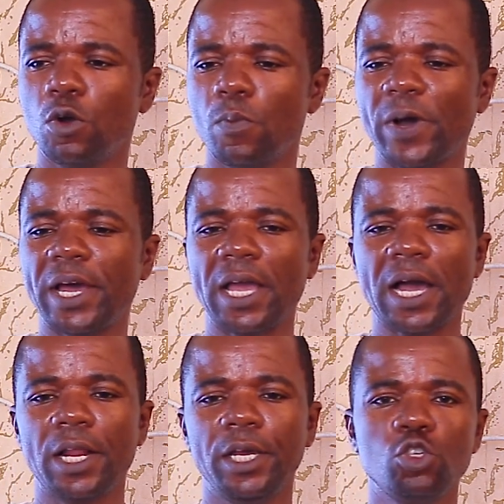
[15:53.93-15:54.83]
by
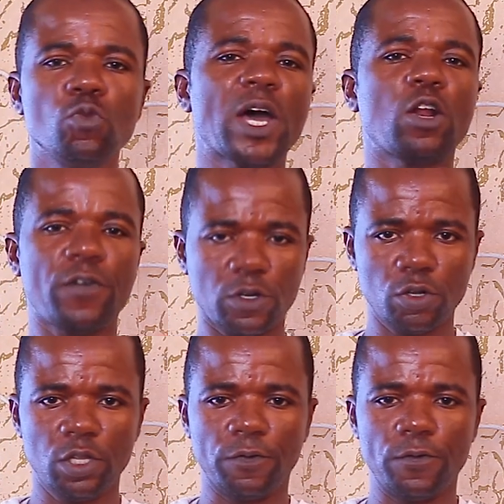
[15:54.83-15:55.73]
algae to manufacture
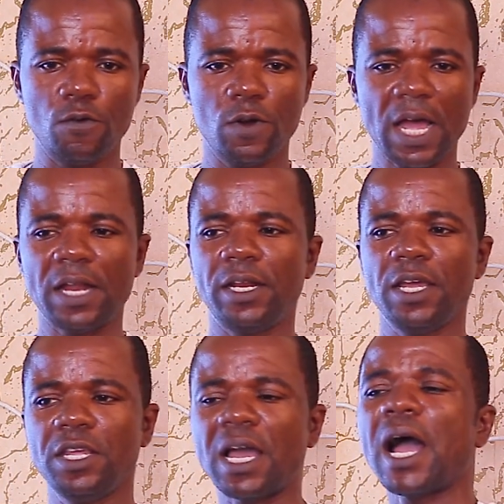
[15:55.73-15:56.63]
the food, and
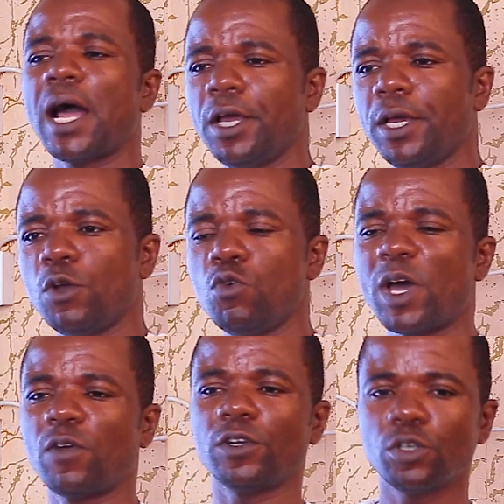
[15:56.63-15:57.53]
then the algae will
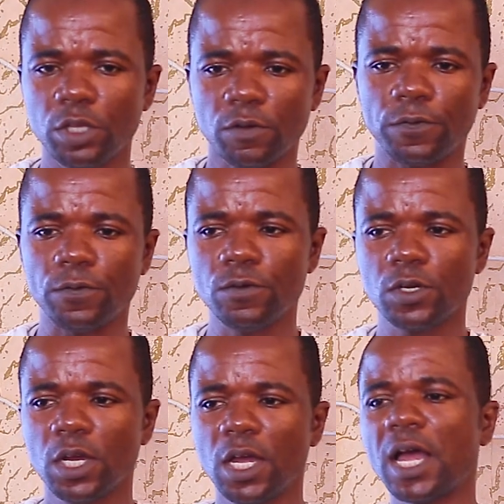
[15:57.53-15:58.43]
manufacture the food,